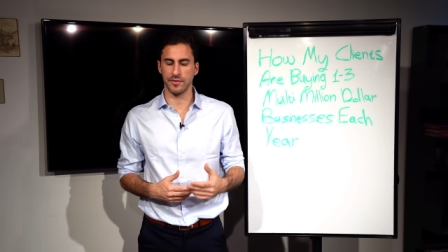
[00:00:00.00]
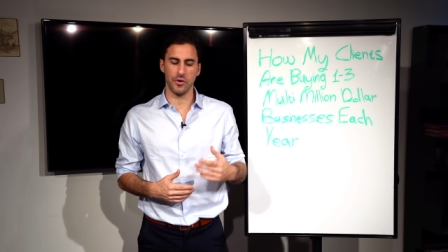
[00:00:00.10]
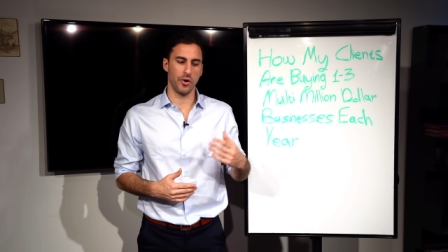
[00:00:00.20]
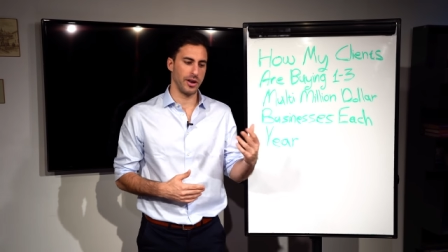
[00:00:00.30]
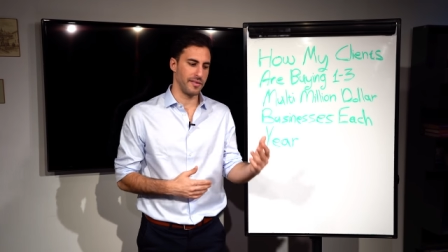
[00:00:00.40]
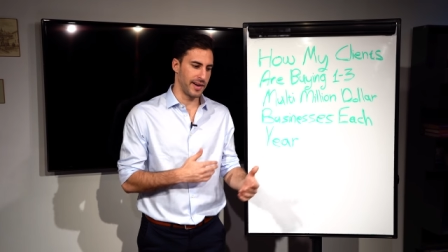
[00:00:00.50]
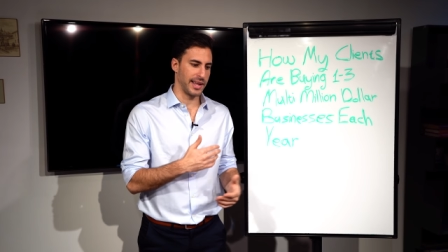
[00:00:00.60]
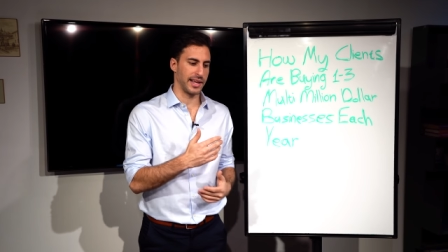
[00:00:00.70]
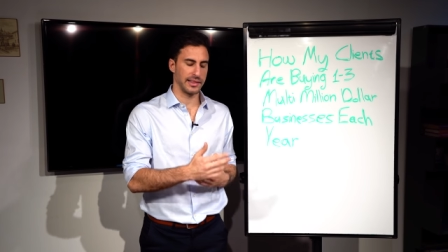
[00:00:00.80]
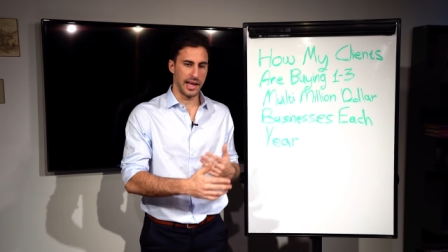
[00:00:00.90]
going and
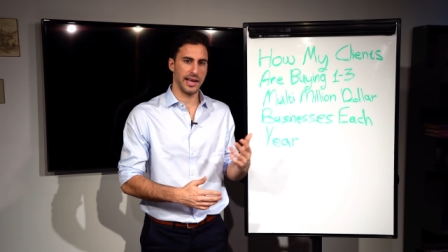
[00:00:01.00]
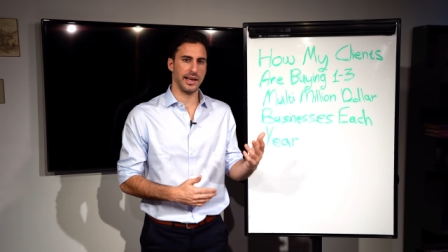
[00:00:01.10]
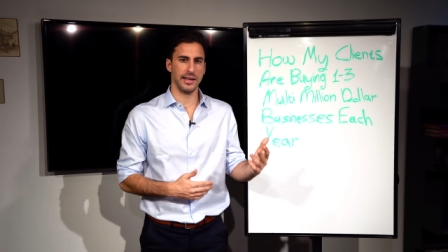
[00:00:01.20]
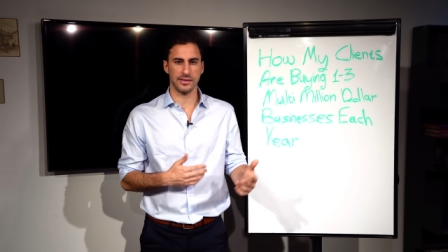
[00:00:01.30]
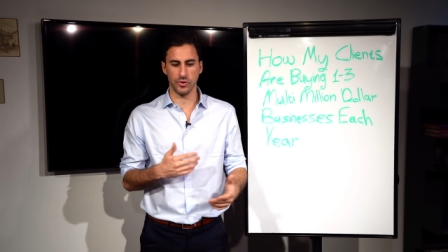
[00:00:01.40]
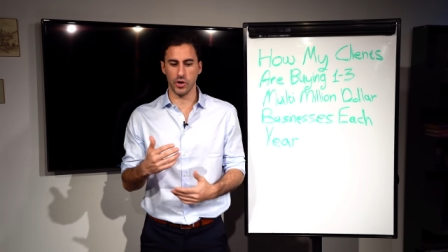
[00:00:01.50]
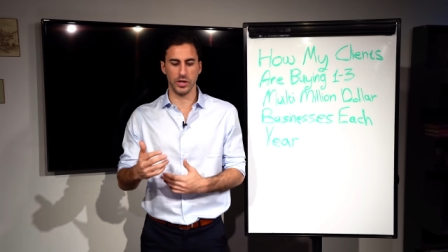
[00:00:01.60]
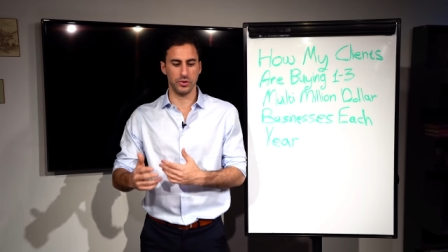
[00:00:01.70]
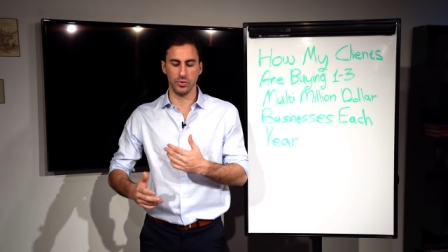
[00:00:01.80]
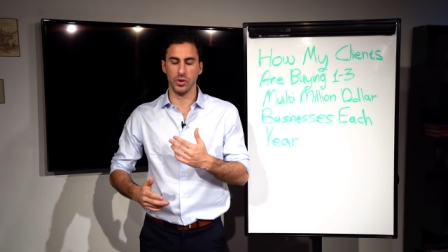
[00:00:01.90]
finding clients, going
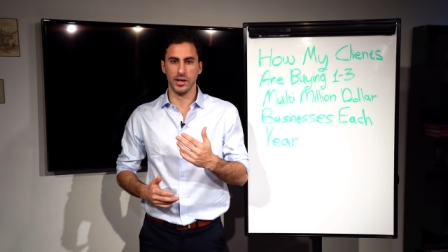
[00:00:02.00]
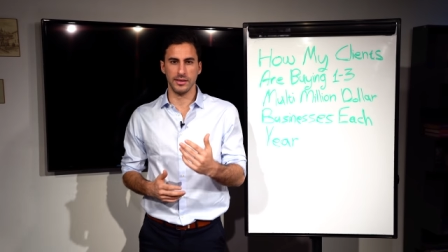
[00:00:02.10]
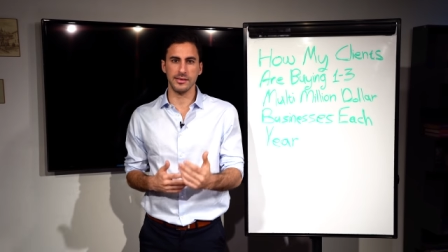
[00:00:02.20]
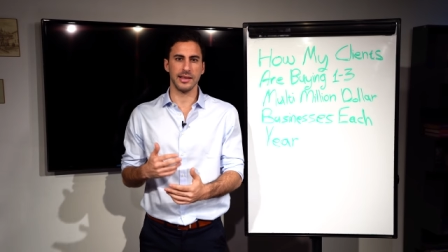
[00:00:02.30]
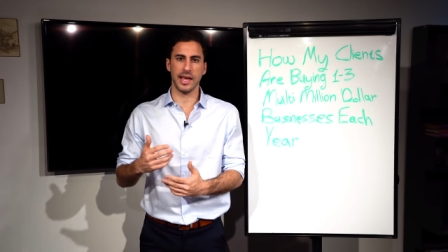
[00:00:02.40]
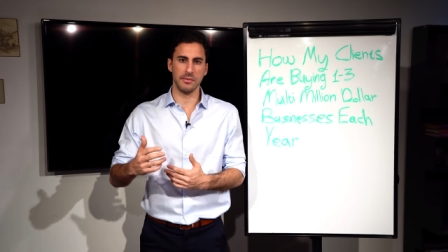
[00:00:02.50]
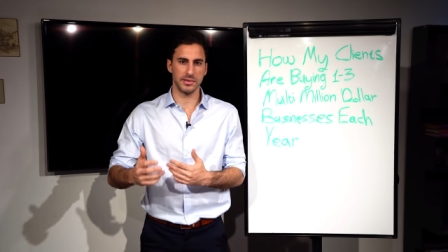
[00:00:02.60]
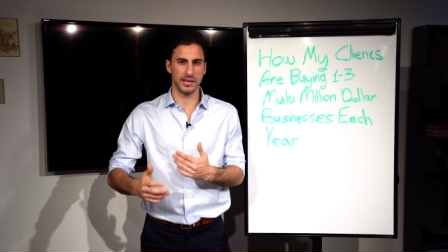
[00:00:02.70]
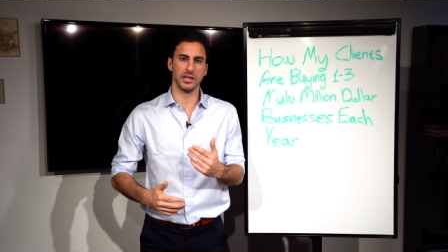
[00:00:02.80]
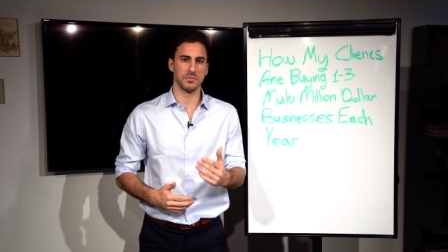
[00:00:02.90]
and do the same
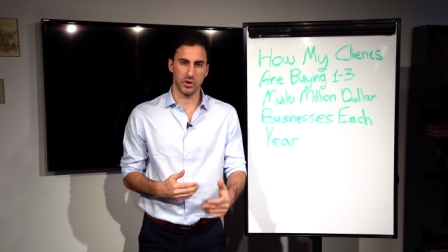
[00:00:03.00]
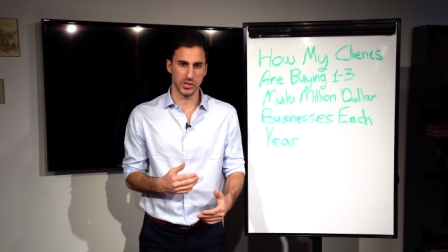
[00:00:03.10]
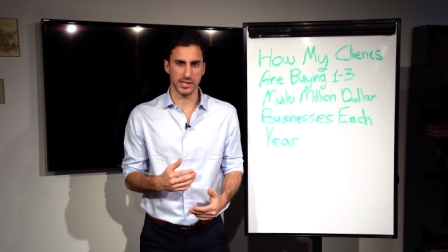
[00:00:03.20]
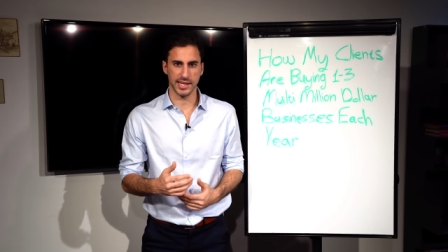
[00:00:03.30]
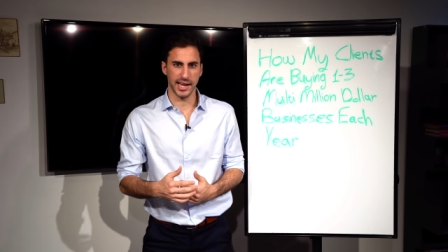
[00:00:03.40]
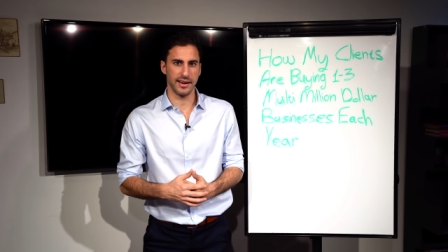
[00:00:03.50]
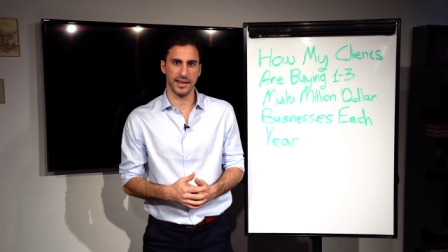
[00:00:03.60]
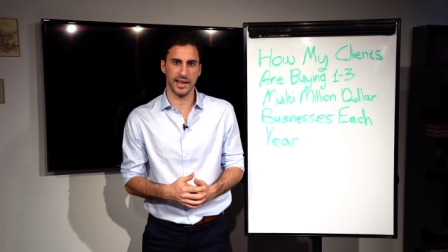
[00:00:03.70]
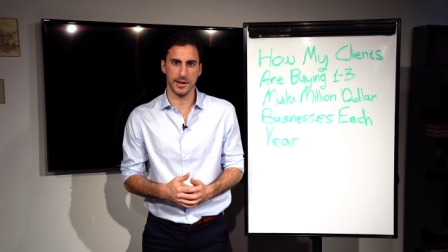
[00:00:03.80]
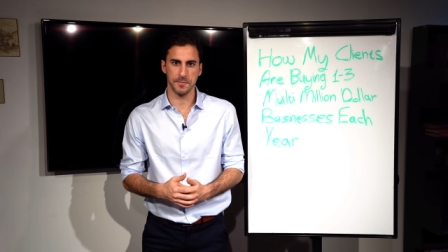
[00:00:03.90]
sales process again and
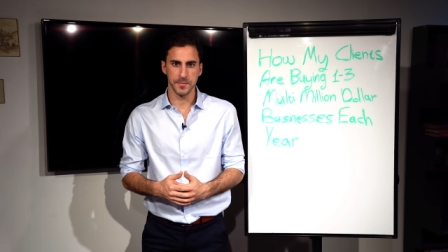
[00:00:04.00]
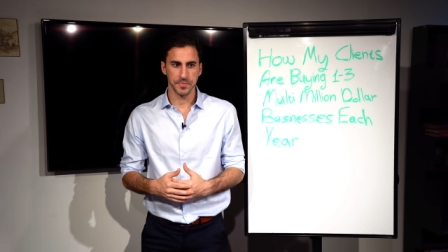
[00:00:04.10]
again.